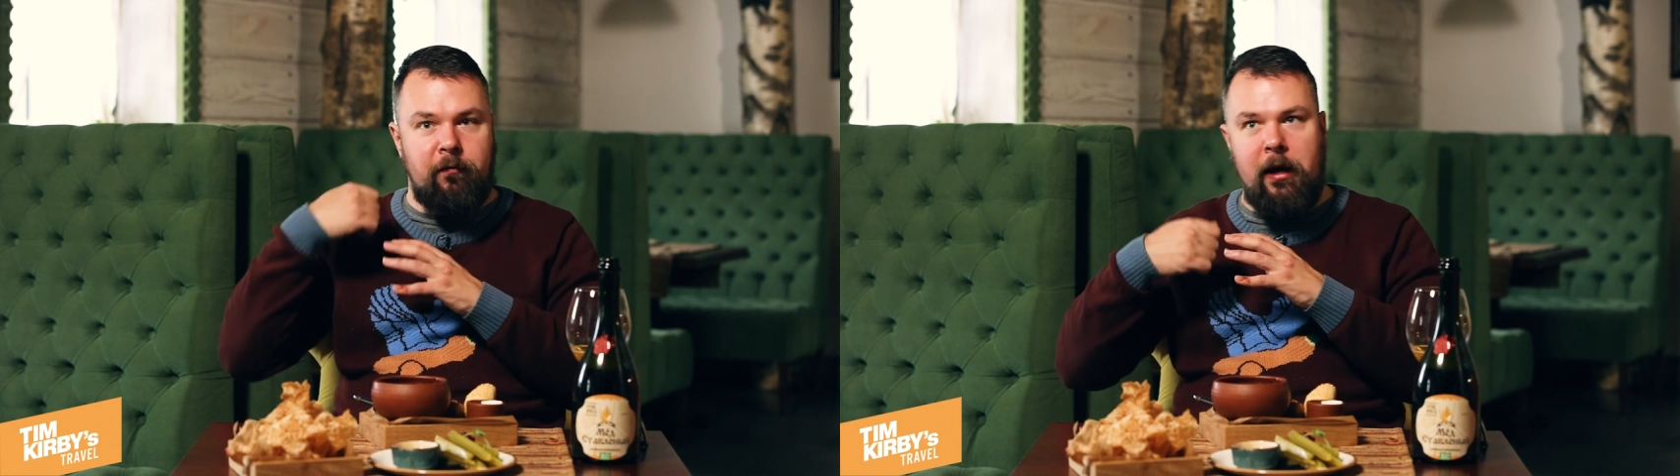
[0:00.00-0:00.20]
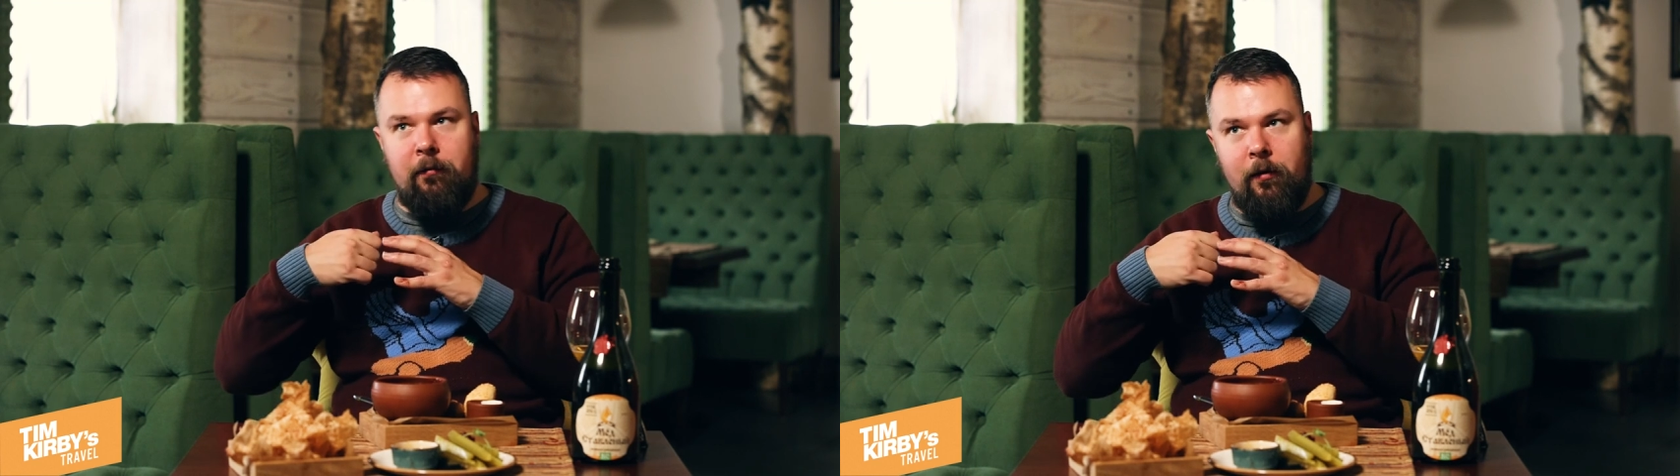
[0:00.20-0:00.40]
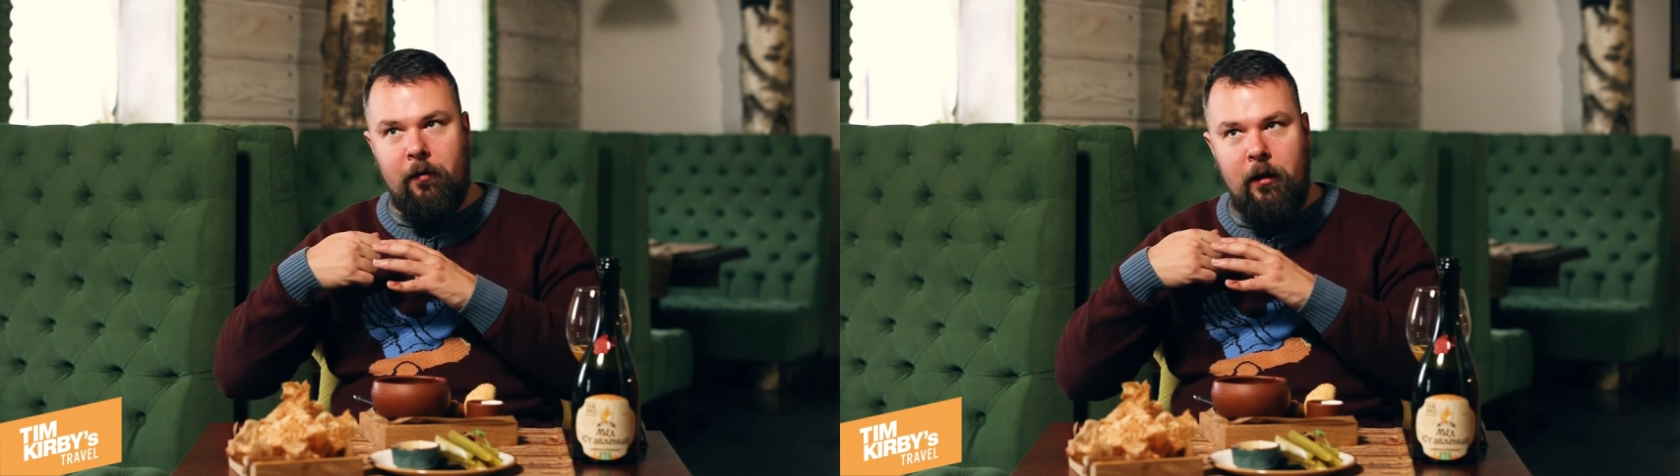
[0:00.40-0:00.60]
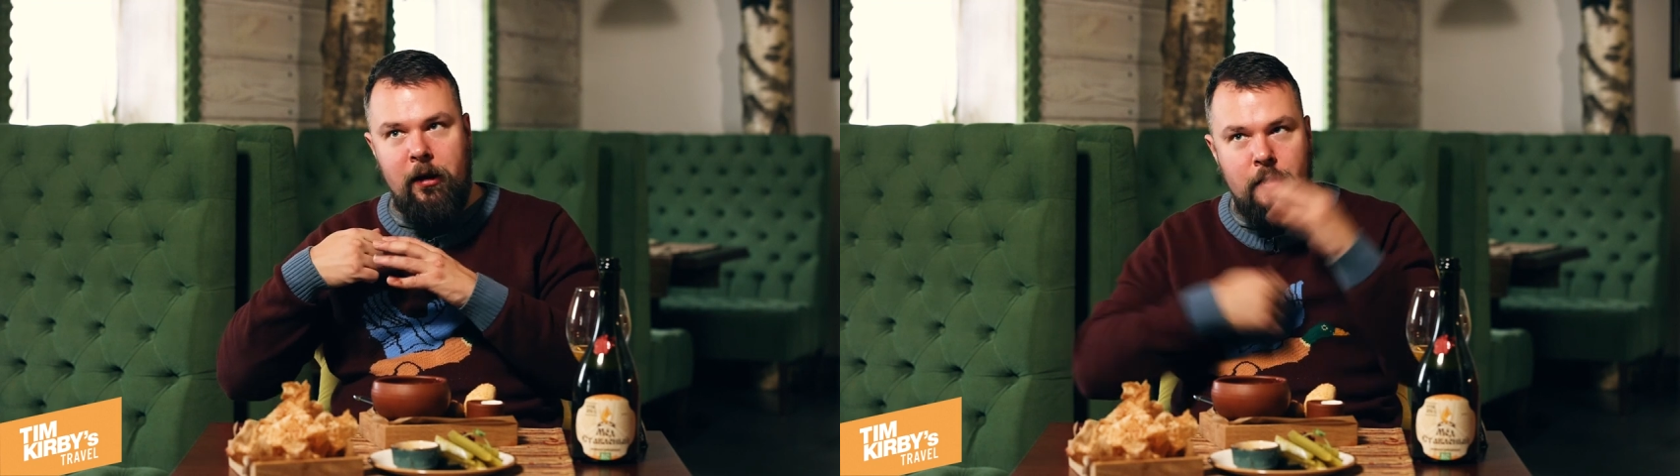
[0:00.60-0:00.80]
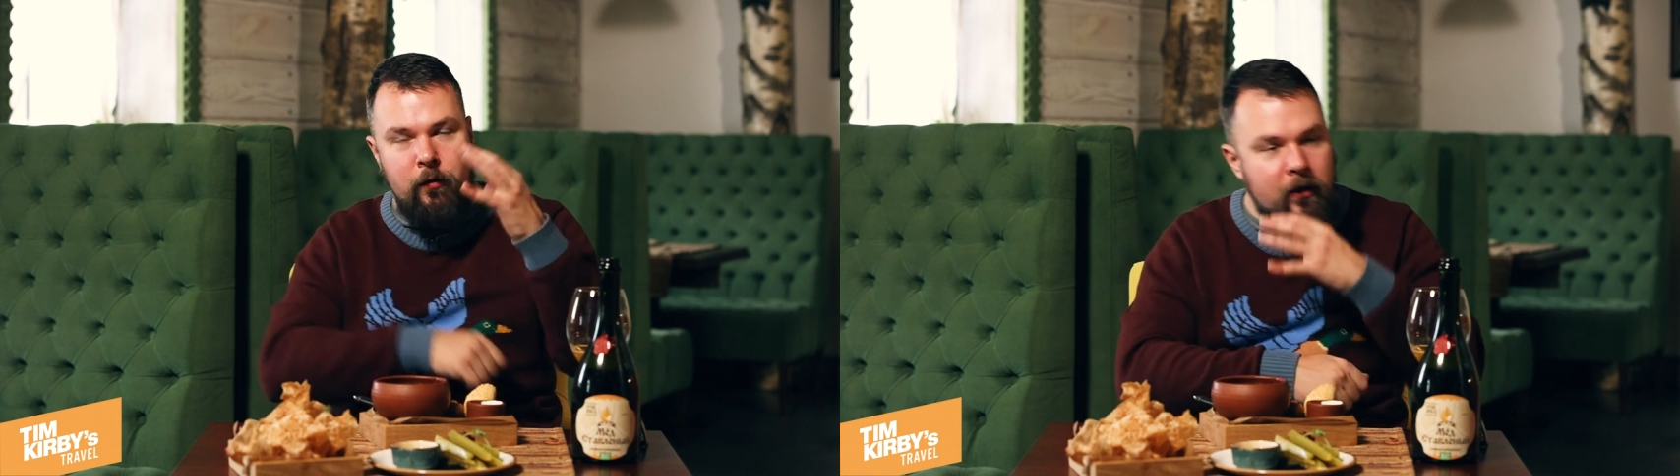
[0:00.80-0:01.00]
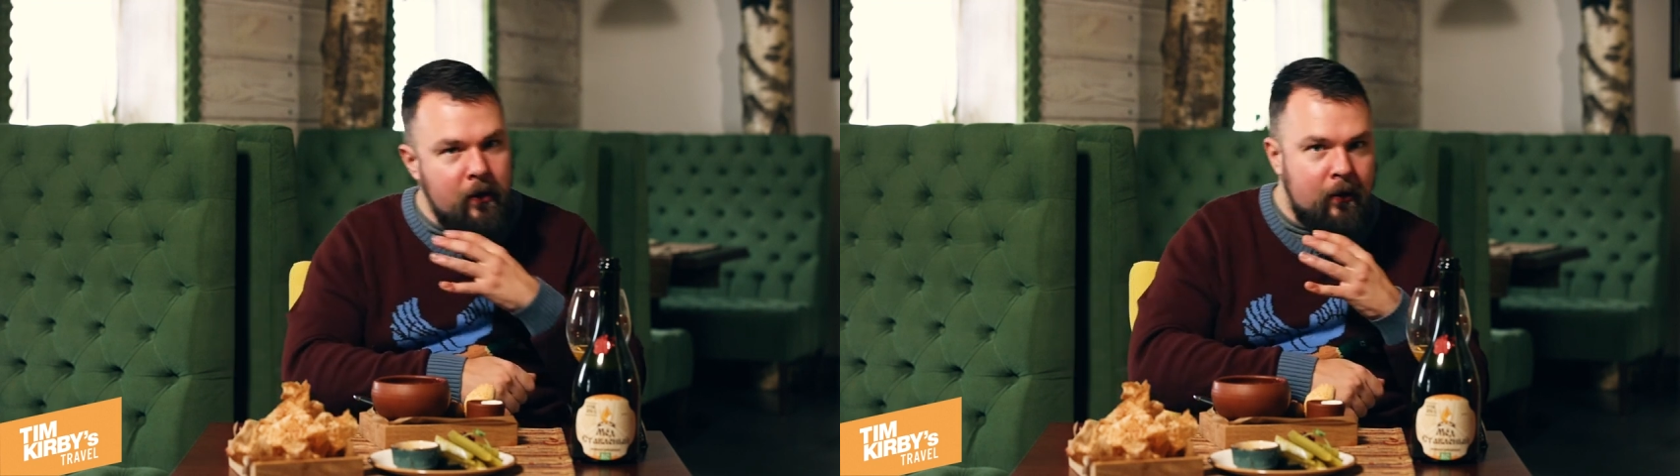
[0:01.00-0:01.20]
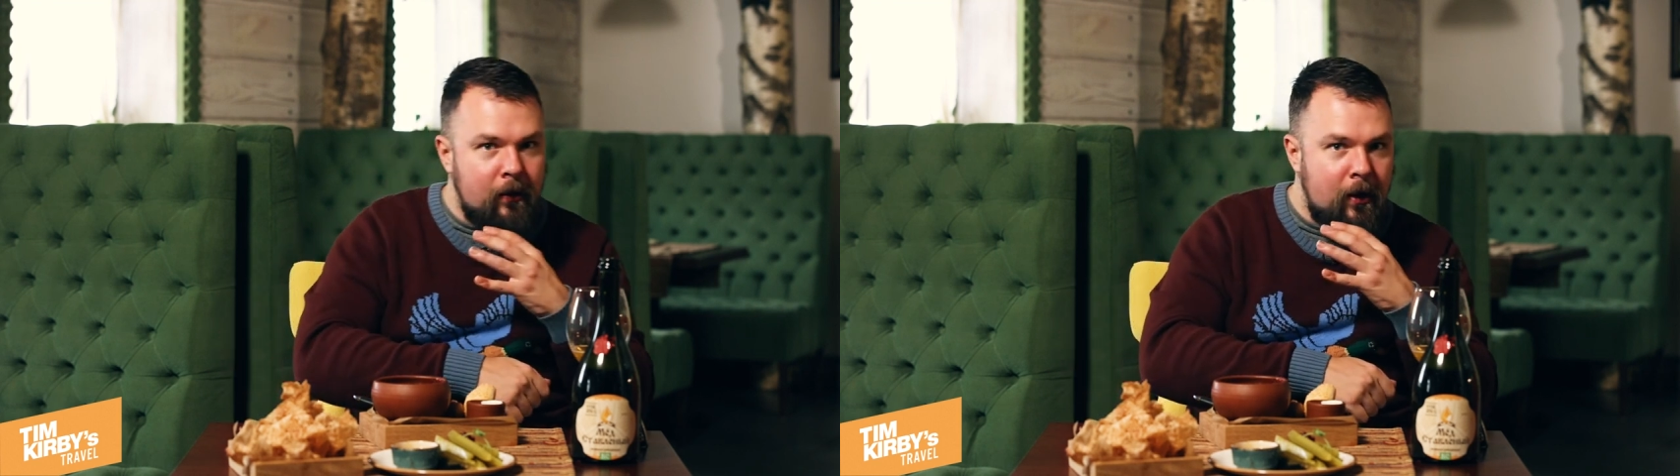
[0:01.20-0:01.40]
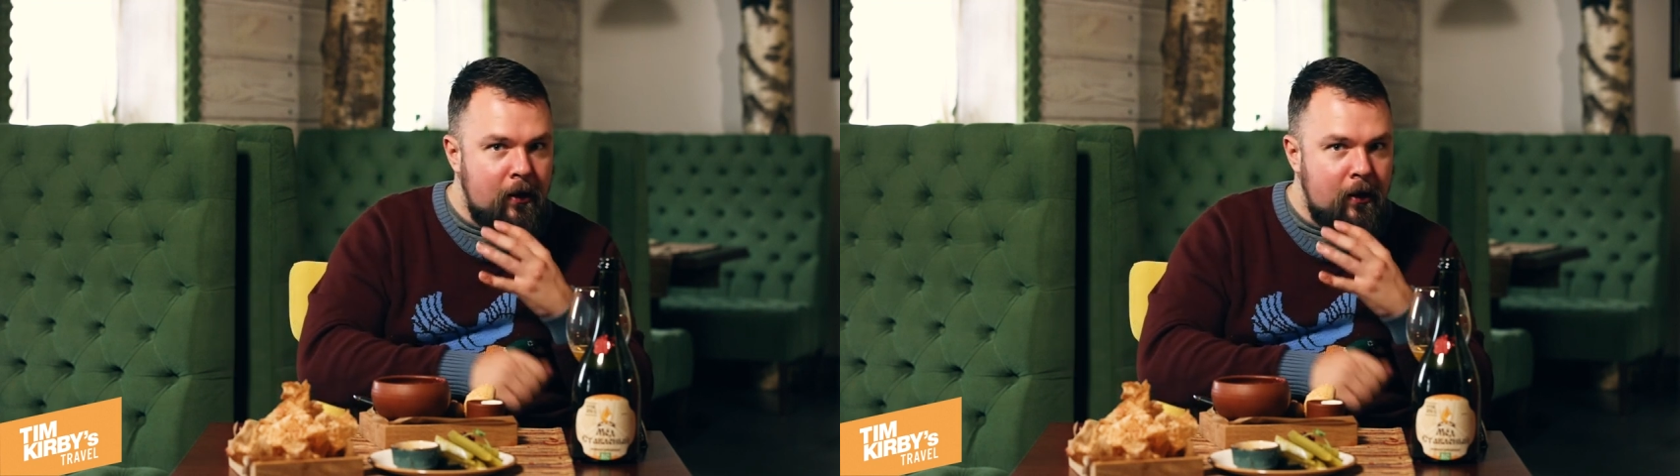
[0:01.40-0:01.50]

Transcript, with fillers: flavor, and then you eat it,